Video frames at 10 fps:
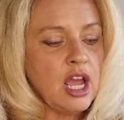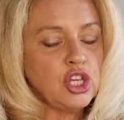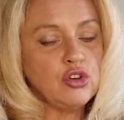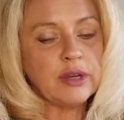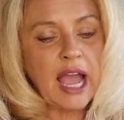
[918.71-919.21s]

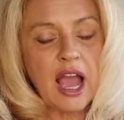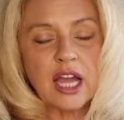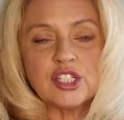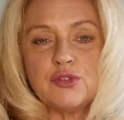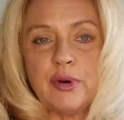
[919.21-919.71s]
You can't
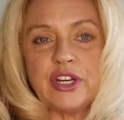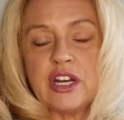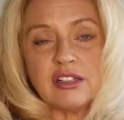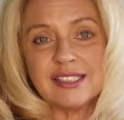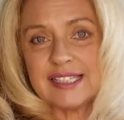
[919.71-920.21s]
put it
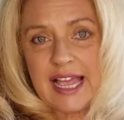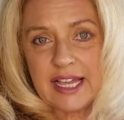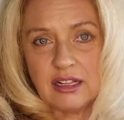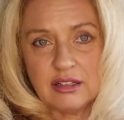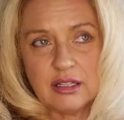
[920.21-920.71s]
on sale.